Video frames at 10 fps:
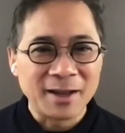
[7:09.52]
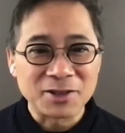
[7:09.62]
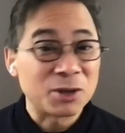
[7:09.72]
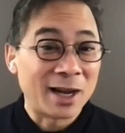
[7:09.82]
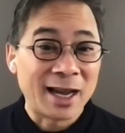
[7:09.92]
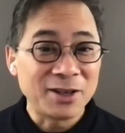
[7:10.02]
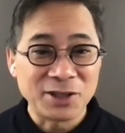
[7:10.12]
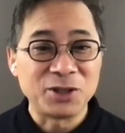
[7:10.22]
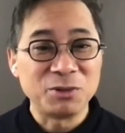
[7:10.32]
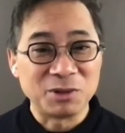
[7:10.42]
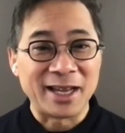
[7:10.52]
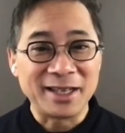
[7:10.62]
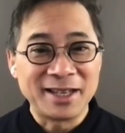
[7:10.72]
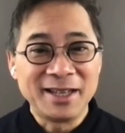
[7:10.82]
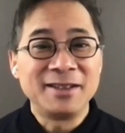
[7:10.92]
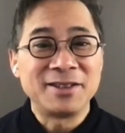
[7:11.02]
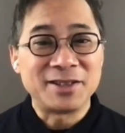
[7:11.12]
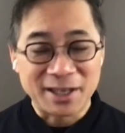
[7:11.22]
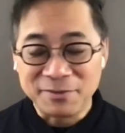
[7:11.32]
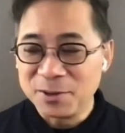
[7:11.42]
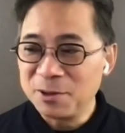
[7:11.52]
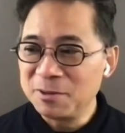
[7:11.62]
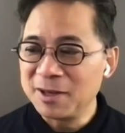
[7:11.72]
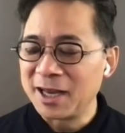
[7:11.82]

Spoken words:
So I actually do like seafood